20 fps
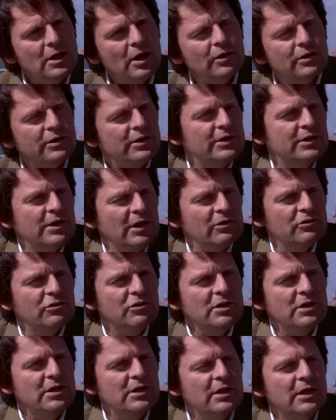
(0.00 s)

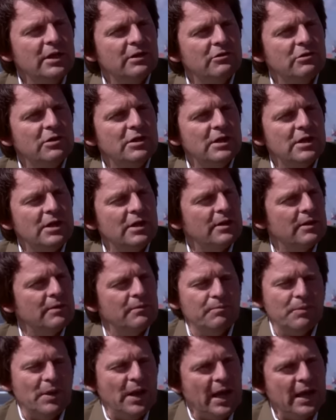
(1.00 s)
Eh,
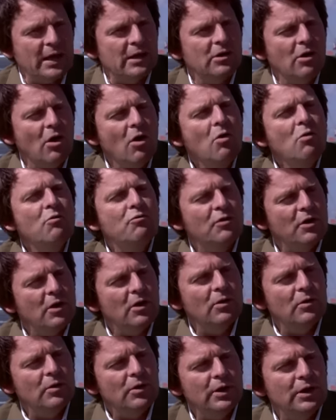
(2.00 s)
Every
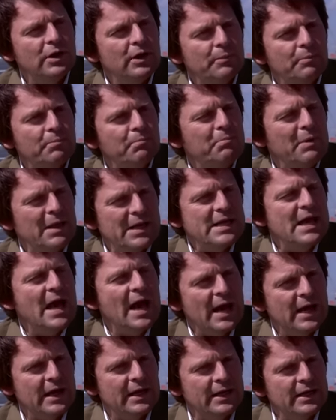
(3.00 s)
year eh, we see
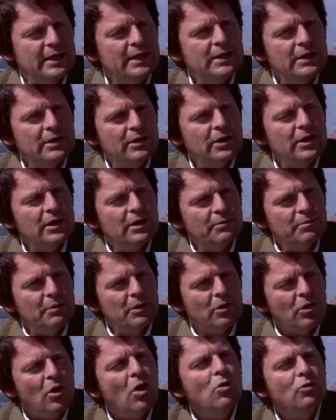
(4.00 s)
that disasters
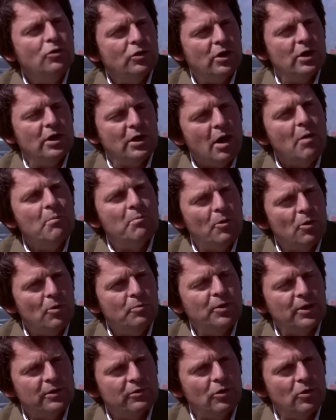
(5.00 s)
in this area are
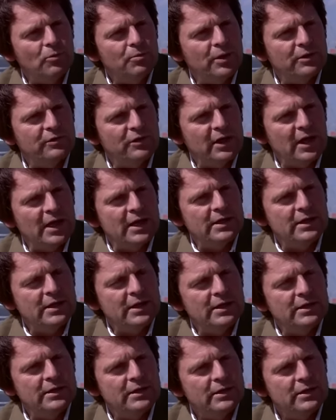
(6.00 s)
growing.
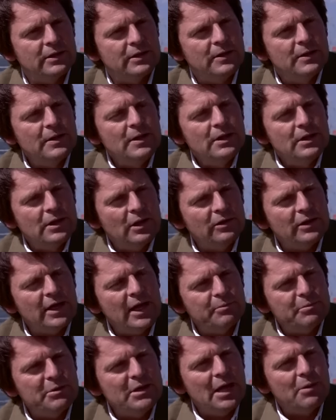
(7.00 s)
It mainly
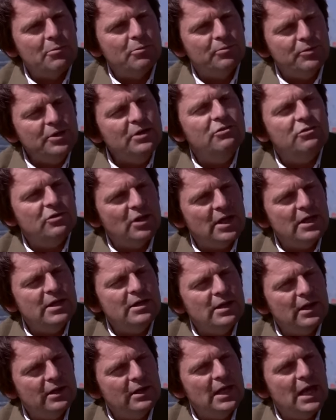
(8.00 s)
concerns those
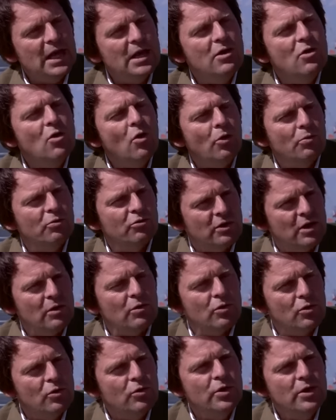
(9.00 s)
cities which are
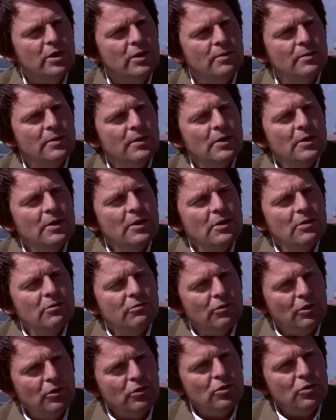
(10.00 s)
developing
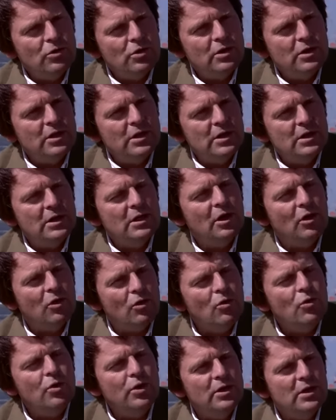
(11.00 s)
extremely fast,
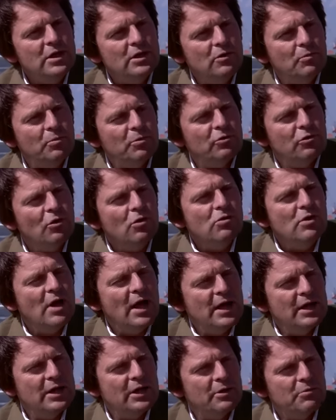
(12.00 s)
where we can
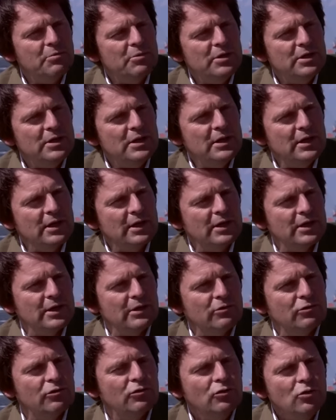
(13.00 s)
guide growth in
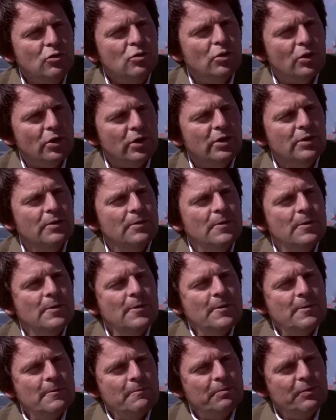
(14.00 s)
such a way to
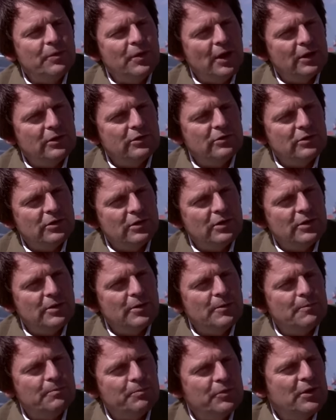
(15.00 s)
minimize their
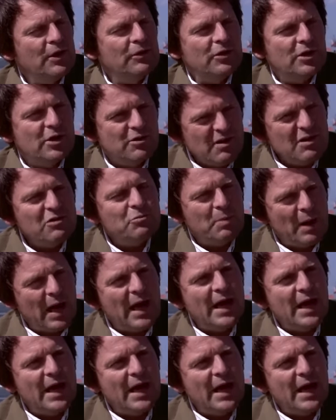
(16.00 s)
vulnerability.